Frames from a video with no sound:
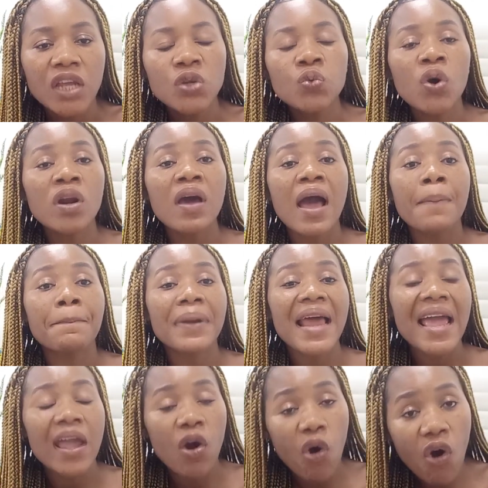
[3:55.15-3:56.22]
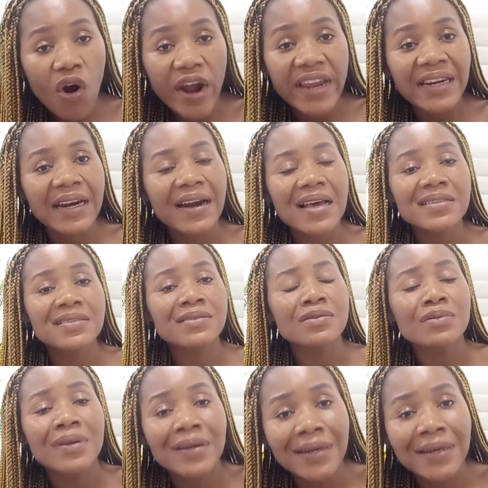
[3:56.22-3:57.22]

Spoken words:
You want to apply oil that has